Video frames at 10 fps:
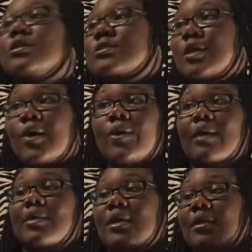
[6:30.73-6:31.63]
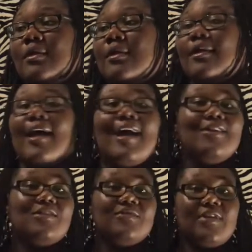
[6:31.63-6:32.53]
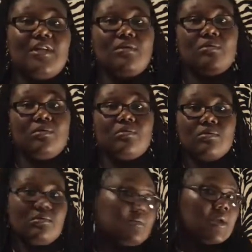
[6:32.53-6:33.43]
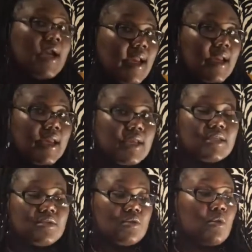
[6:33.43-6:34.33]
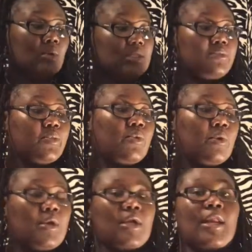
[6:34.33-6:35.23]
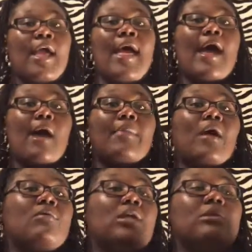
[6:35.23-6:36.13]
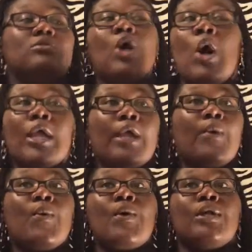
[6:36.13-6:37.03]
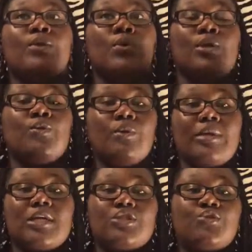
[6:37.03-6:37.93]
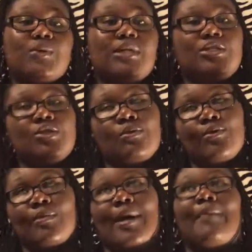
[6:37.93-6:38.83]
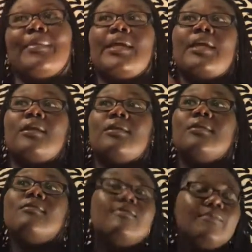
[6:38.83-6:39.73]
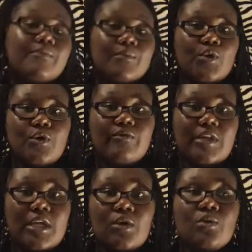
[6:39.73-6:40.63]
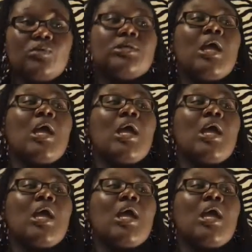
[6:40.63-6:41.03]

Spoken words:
So I mean, I know this video is or was born. I'm not gonna keep talking on and on and on, because you will get to know more about me in more videos.